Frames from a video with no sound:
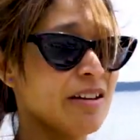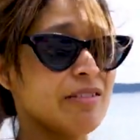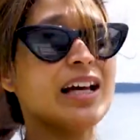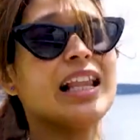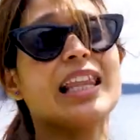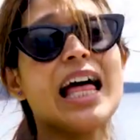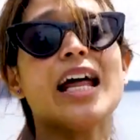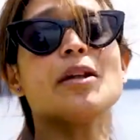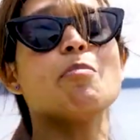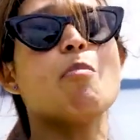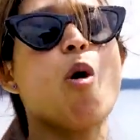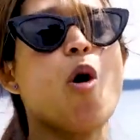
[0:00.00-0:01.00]
We got a lot
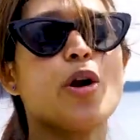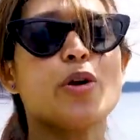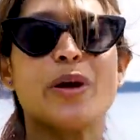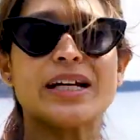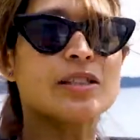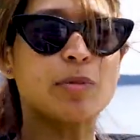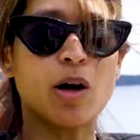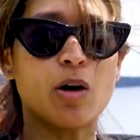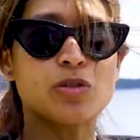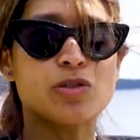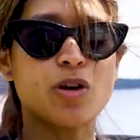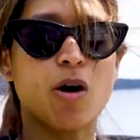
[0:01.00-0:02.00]
more to
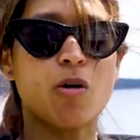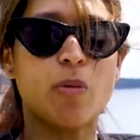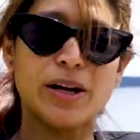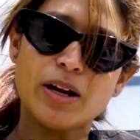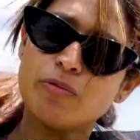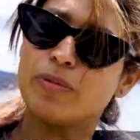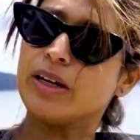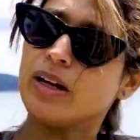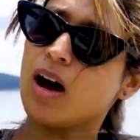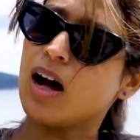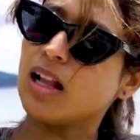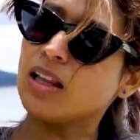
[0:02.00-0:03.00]
explore. So why don't we
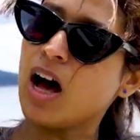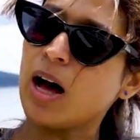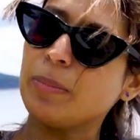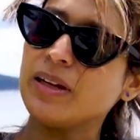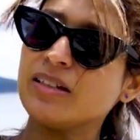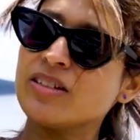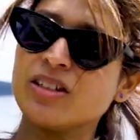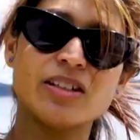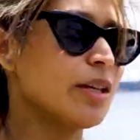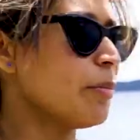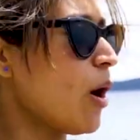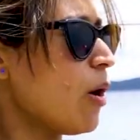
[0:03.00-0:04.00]
all hop into
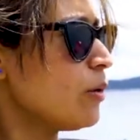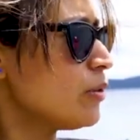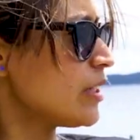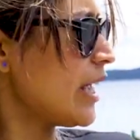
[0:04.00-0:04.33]
the boat